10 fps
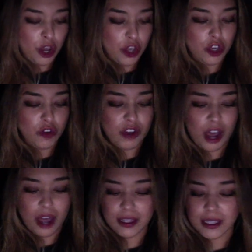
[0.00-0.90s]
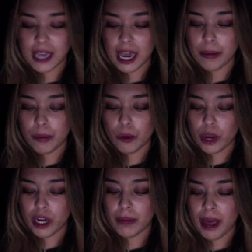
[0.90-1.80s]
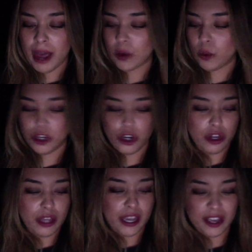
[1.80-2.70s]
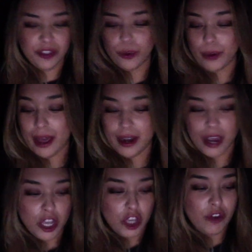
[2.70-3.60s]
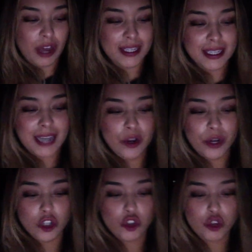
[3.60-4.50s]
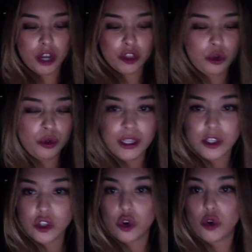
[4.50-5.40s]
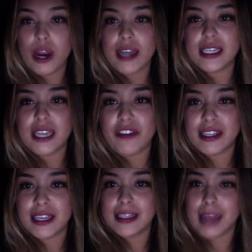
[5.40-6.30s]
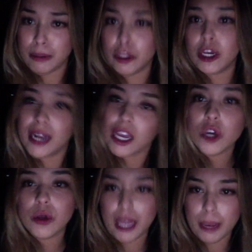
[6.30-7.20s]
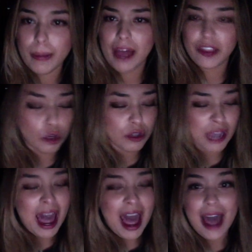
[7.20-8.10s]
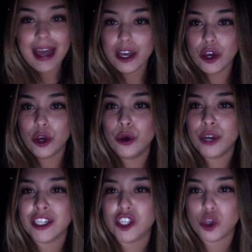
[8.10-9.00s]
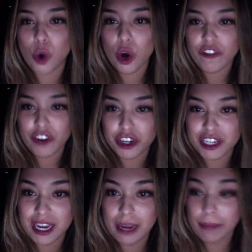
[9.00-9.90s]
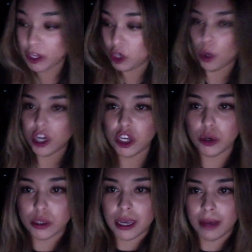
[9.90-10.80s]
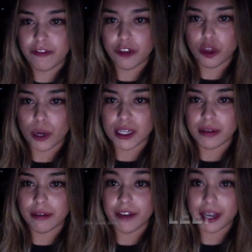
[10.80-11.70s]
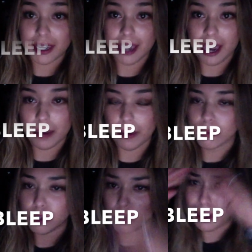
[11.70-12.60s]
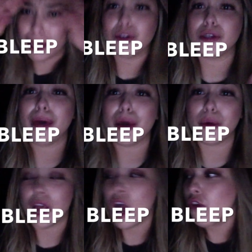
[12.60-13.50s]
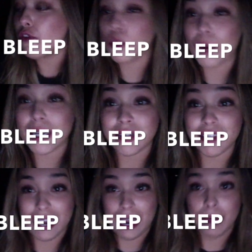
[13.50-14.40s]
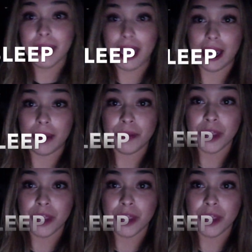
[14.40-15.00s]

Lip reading: you've got this capable running back. When you're like in the red, you've got this guy who can truck through these crazy defenses. I'm looking at you, Clay Matthews, who can score for your team, but you want to use him for the rest of the fucking game. I'm sorry, I used a bad word. For the rest of the damn game